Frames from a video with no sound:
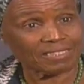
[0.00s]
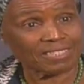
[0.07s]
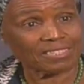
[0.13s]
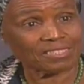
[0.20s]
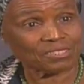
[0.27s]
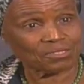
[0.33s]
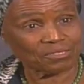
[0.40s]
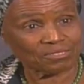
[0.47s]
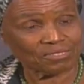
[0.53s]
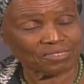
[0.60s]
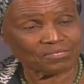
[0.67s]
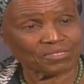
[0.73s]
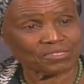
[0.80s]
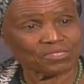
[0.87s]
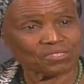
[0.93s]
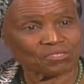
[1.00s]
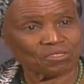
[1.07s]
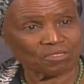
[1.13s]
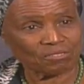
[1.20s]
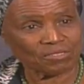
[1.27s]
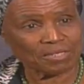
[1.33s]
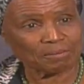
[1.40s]
Yes, I think so, a very
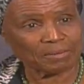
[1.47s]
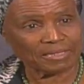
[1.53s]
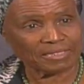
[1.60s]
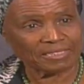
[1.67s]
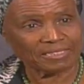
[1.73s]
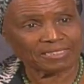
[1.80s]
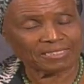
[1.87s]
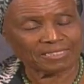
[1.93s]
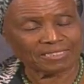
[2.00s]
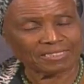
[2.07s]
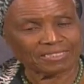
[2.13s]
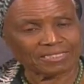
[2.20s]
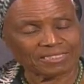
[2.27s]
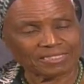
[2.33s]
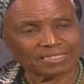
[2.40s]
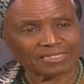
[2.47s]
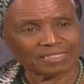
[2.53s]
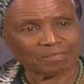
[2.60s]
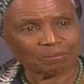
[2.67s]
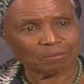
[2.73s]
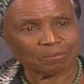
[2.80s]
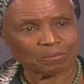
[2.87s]
strong family.
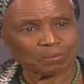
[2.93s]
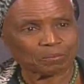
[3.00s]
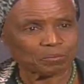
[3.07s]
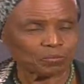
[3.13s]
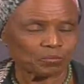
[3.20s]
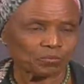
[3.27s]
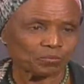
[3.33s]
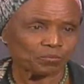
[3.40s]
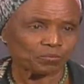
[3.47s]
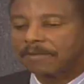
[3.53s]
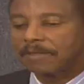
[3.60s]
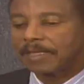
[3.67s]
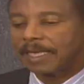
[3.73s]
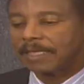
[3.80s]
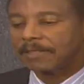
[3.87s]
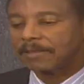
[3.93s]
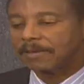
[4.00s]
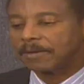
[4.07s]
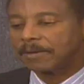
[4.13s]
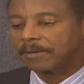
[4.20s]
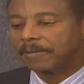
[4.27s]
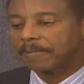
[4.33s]
Yeah. And the thing is that
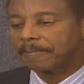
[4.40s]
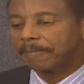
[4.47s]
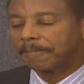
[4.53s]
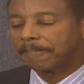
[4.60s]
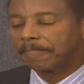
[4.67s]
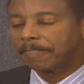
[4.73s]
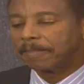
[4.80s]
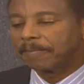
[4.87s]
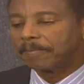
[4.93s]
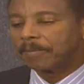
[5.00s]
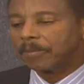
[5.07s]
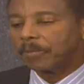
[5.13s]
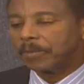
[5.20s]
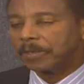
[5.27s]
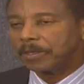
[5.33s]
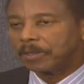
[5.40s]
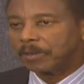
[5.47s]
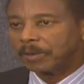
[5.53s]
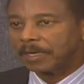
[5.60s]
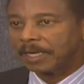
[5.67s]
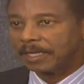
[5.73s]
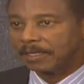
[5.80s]
when you
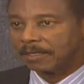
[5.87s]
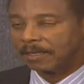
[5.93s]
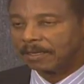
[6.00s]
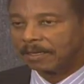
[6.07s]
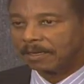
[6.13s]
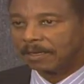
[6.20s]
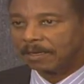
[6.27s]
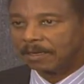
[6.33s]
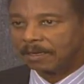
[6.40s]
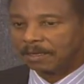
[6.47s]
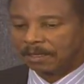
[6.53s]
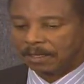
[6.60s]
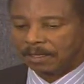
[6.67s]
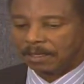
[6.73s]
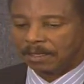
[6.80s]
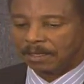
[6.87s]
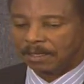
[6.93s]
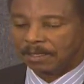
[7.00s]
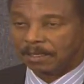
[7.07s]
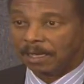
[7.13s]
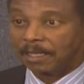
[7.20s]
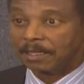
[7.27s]
look at
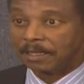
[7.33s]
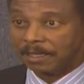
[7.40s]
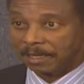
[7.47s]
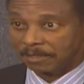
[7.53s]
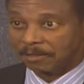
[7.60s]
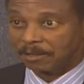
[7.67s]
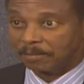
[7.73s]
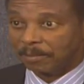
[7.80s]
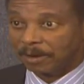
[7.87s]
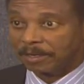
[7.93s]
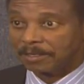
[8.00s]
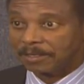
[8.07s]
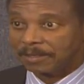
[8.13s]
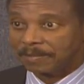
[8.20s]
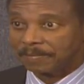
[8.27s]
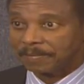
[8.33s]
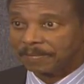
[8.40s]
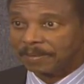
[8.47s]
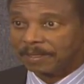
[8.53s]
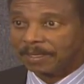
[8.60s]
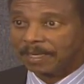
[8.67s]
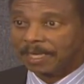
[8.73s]
an island like St. Martin,
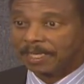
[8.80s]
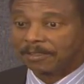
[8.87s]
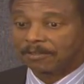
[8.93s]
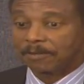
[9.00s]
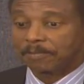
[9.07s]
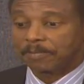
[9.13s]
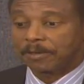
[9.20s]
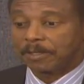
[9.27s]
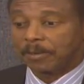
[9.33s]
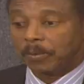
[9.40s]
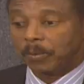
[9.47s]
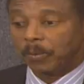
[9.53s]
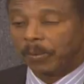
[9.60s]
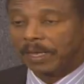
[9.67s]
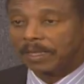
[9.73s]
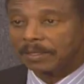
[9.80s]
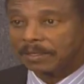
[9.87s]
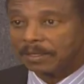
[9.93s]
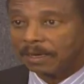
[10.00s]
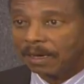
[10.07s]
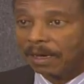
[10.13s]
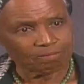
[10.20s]
it's a pretty
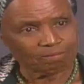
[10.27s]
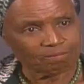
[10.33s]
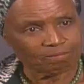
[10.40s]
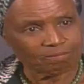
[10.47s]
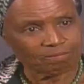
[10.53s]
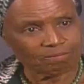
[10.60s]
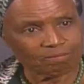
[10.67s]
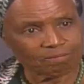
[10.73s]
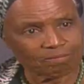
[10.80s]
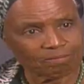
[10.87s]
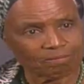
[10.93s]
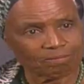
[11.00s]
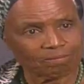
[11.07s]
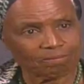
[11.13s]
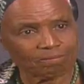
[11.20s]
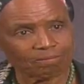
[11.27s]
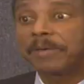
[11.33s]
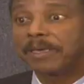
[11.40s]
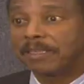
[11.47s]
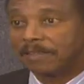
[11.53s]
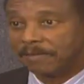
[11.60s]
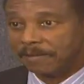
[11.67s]
wealthy island, or it
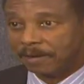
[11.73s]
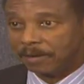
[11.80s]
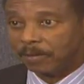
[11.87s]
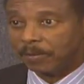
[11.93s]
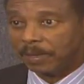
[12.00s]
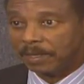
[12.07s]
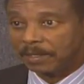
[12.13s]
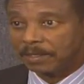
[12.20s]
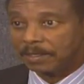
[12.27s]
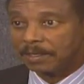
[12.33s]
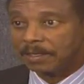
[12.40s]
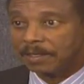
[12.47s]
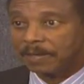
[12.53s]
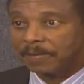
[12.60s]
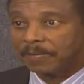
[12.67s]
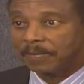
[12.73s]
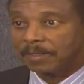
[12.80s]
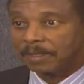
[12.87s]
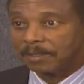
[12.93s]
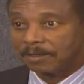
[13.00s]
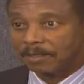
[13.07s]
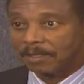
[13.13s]
appears very wealthy.
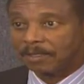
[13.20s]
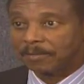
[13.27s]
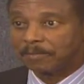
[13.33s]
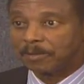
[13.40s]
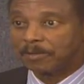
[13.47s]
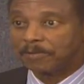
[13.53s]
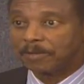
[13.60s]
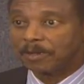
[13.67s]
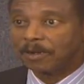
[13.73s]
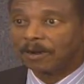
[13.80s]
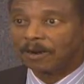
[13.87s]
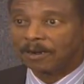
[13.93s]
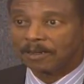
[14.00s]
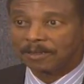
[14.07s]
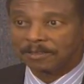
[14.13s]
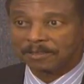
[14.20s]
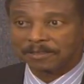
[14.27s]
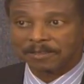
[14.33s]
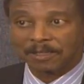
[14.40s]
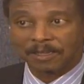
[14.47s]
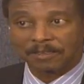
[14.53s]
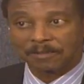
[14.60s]
There's a lot of beautiful cars,
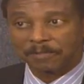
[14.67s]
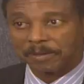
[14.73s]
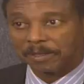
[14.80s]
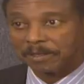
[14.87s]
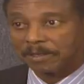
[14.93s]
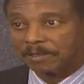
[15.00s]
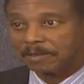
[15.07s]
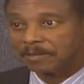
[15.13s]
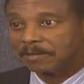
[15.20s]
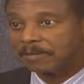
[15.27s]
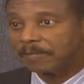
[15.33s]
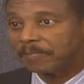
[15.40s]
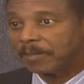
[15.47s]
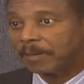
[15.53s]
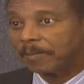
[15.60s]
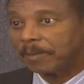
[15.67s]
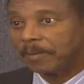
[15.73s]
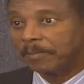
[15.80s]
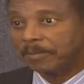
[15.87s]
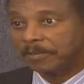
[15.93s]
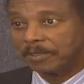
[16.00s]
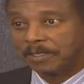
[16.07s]
nice buildings.
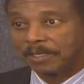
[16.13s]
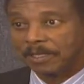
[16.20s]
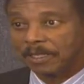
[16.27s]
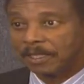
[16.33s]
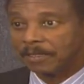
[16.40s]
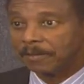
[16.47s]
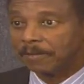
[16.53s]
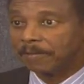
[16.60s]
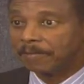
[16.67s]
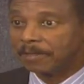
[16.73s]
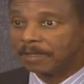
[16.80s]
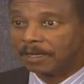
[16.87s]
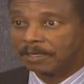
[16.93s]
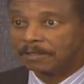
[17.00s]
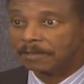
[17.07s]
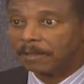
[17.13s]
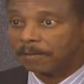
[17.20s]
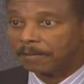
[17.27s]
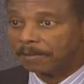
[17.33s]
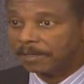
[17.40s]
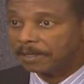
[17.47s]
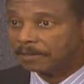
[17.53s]
People see a lot of nice
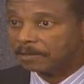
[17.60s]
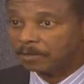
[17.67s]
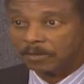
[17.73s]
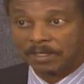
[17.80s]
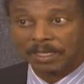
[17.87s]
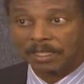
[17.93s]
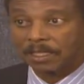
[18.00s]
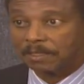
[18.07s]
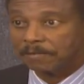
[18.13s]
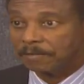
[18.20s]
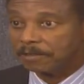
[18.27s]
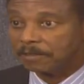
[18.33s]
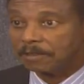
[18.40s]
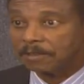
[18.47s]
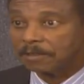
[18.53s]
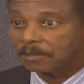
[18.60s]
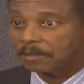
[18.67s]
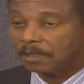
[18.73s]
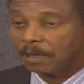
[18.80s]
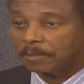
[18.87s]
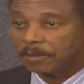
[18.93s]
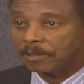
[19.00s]
things. They see a lot of visitors
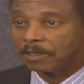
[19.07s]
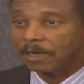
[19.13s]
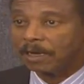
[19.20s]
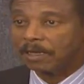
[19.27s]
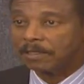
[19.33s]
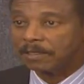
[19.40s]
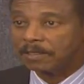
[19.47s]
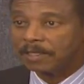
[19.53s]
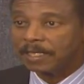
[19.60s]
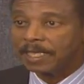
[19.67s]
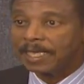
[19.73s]
coming to the island.